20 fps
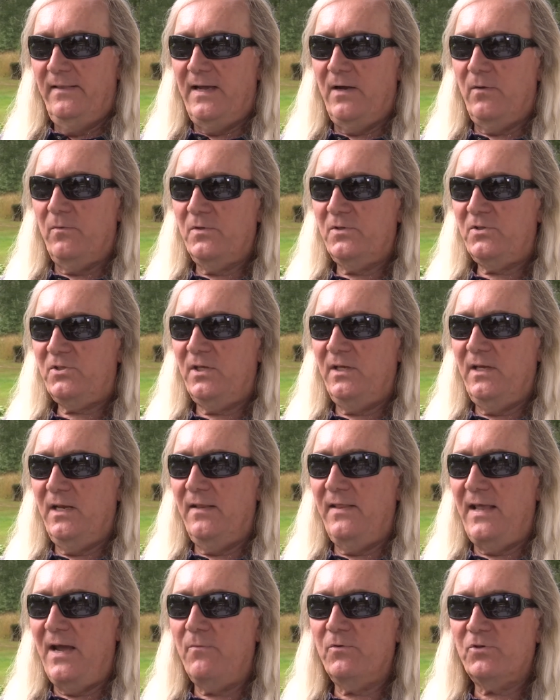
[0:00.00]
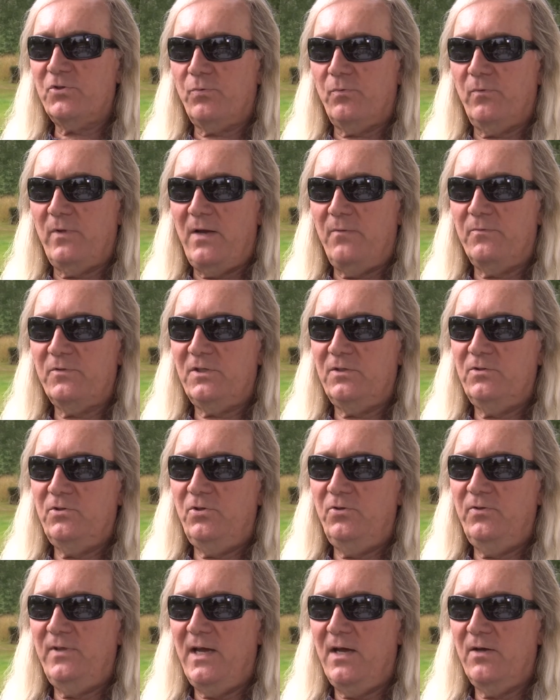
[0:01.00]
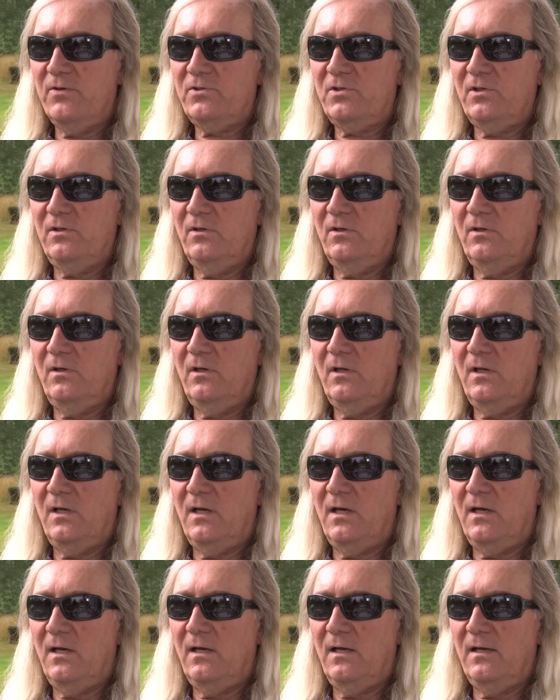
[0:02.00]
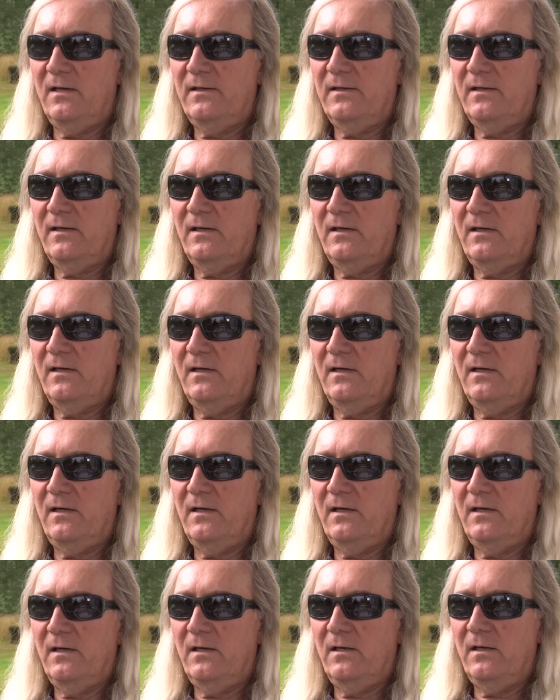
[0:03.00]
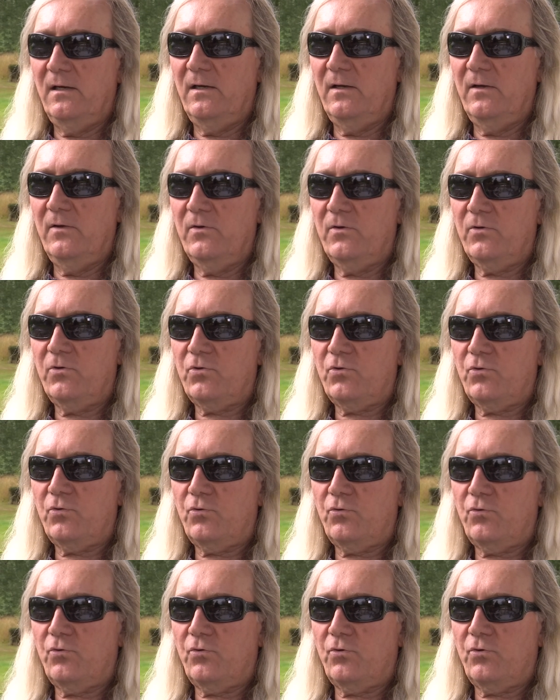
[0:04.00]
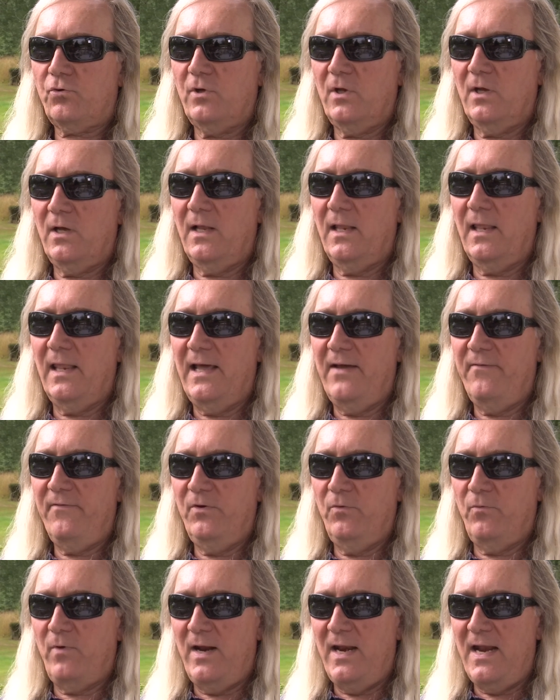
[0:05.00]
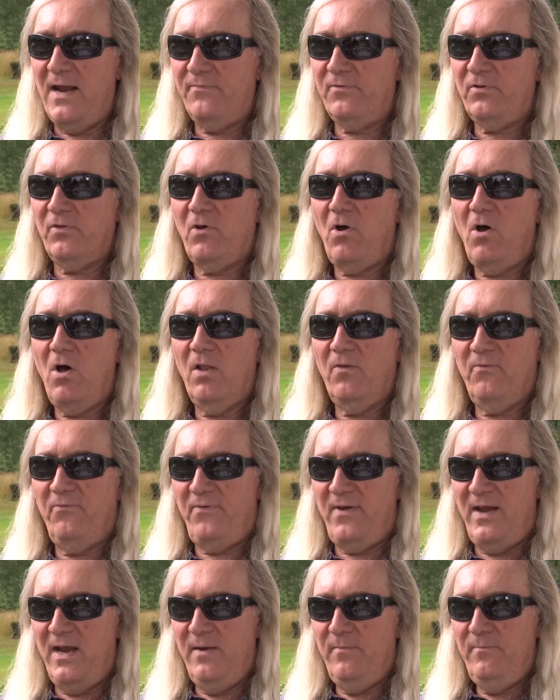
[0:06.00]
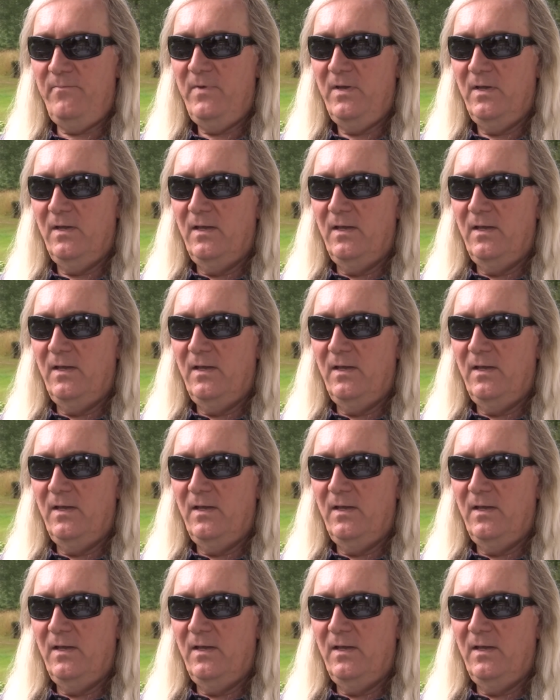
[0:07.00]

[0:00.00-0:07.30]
That was in 2011, right after the Hall of Fame.